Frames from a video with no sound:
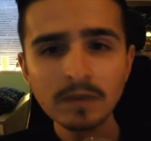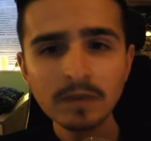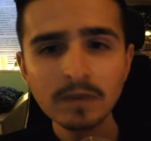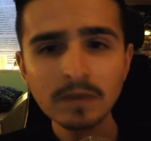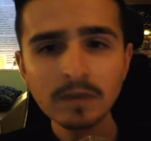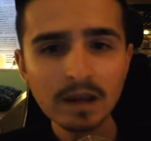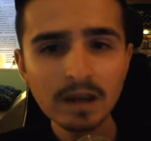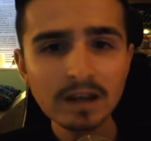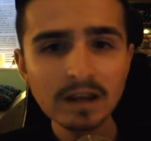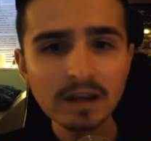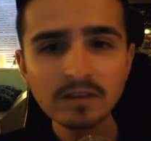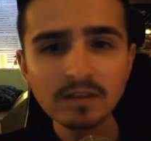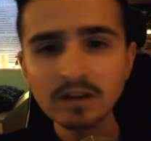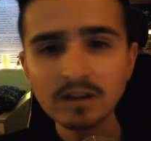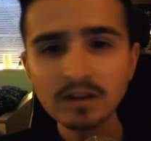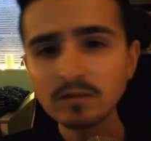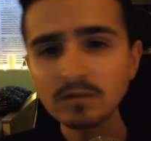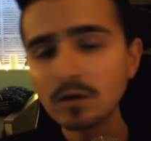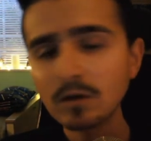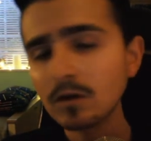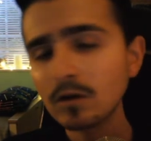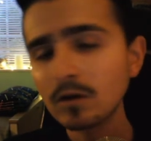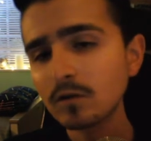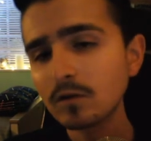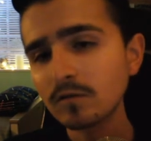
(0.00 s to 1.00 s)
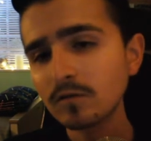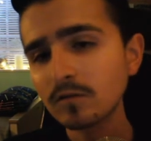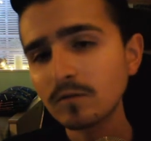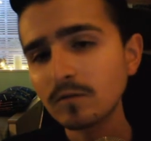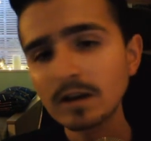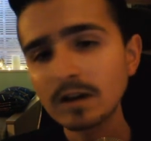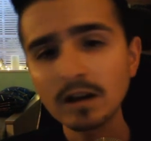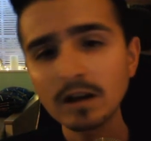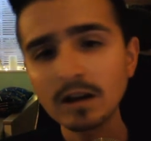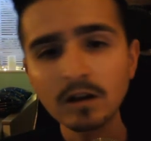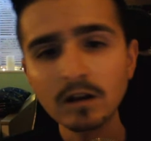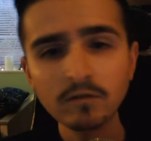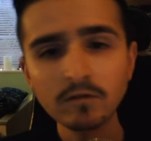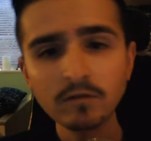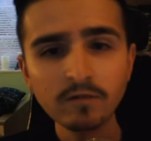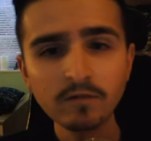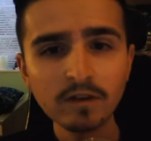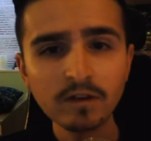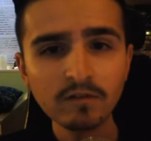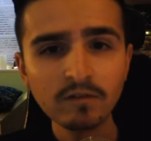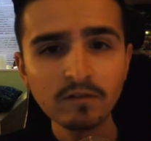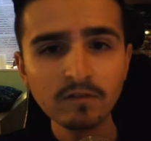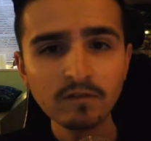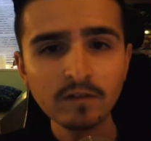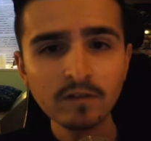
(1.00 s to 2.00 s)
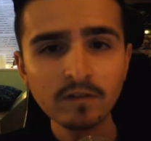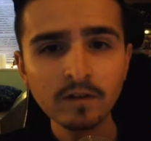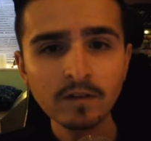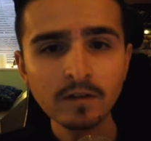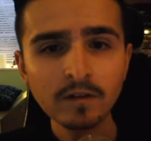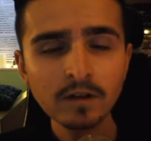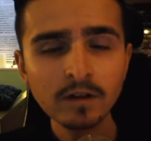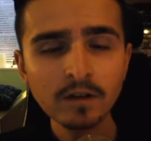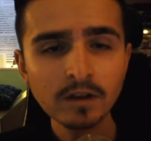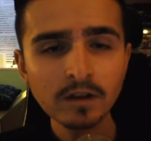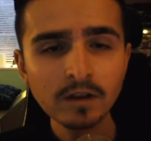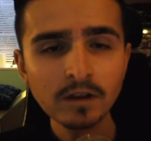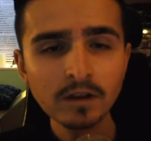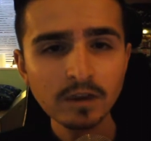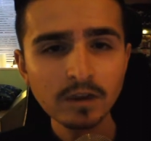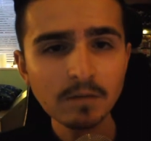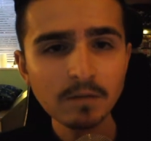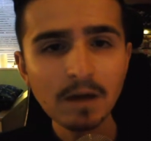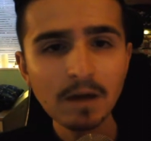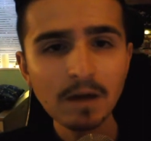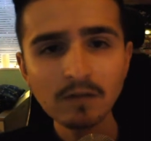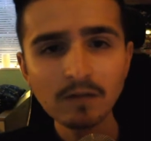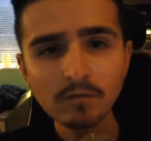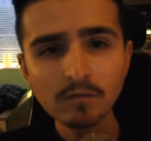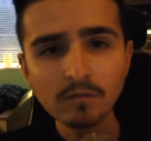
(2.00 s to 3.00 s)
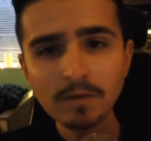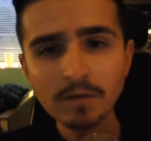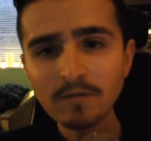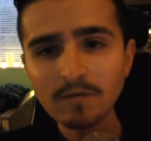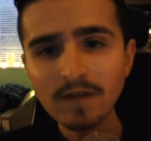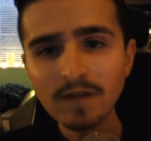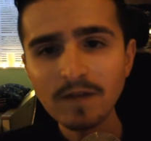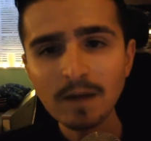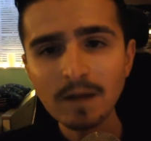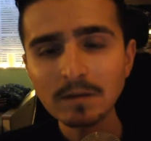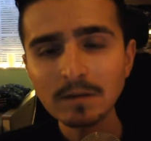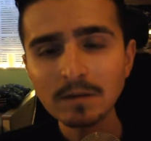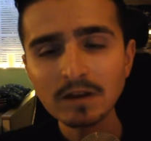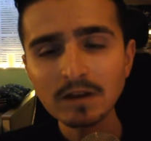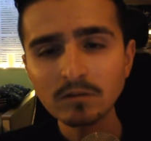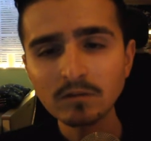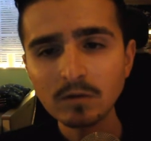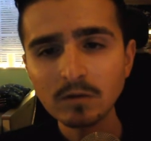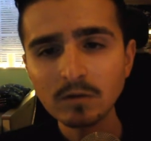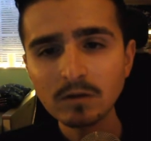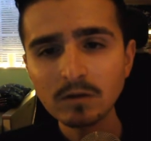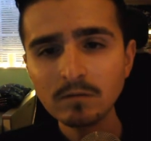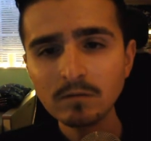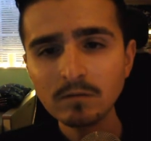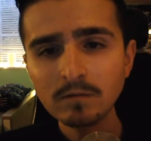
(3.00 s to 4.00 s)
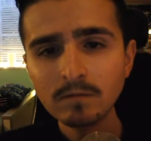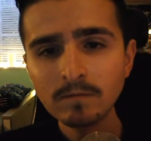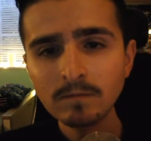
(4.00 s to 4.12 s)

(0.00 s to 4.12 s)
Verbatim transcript: in Italy as well, I got some really close friends that might as well be family as well.